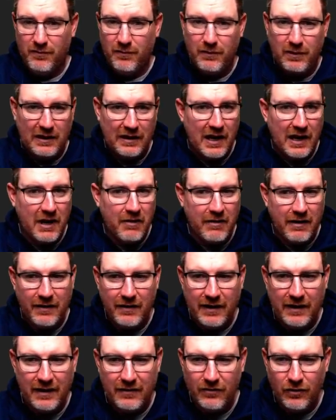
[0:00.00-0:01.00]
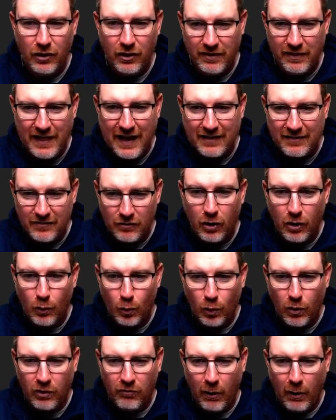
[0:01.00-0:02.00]
glaring that that's not
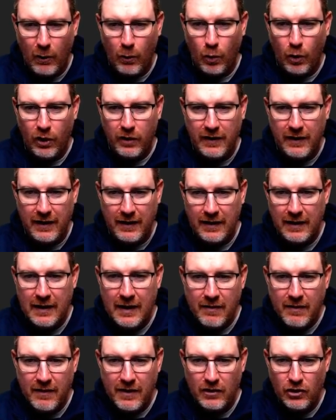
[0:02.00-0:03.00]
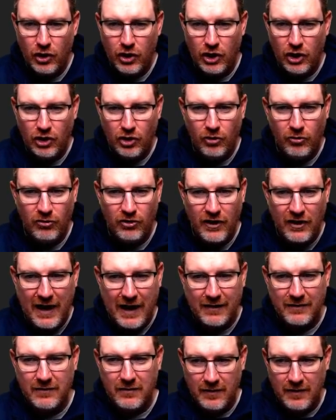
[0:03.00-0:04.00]
quite working, then you can use
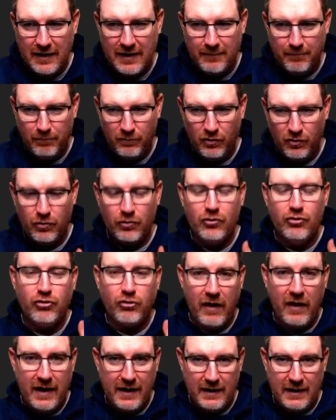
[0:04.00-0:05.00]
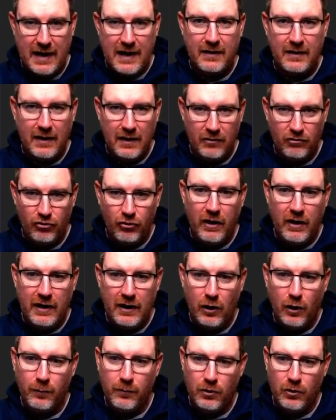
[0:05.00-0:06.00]
that to then train and try and
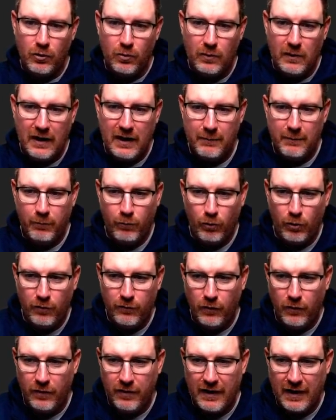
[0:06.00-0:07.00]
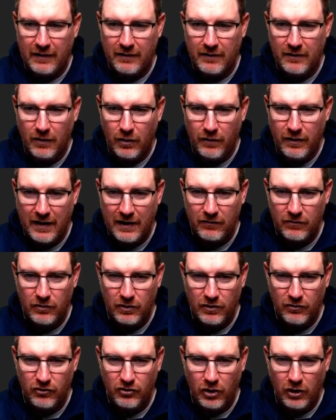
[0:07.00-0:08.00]
help you improve on that sort
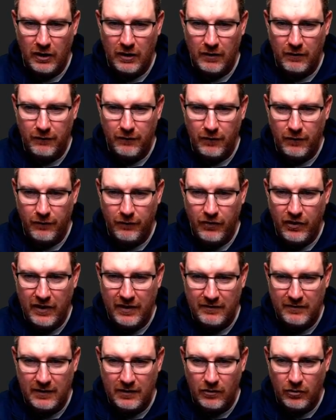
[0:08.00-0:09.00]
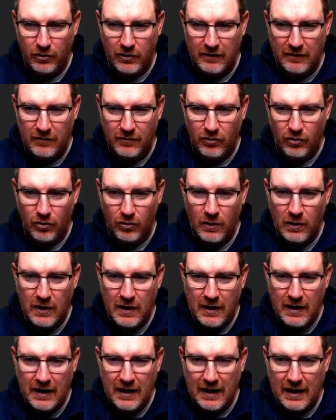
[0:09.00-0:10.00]
of style of things that you're looking to do.
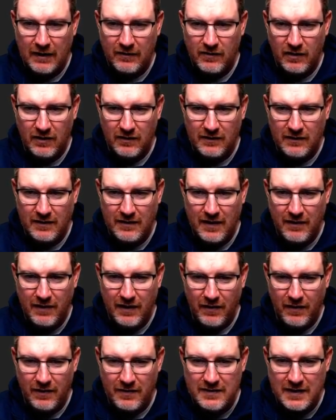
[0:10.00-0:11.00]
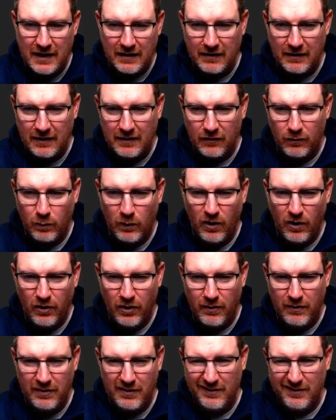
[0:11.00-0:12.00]
So you can see there the other tactic as well,
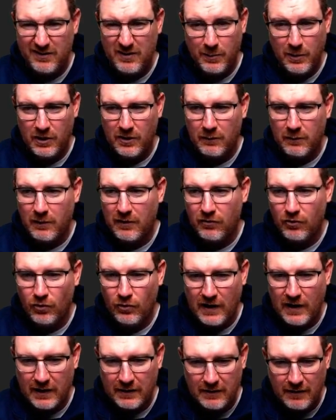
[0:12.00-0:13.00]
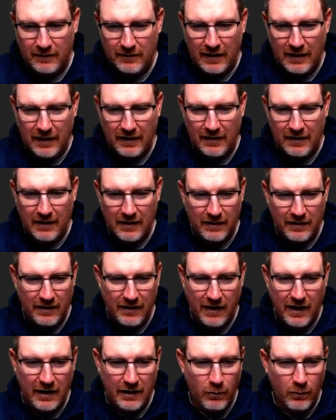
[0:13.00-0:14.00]
though to be honest my two tactics they
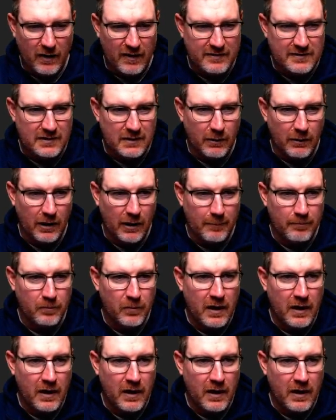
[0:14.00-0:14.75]
are quite similar.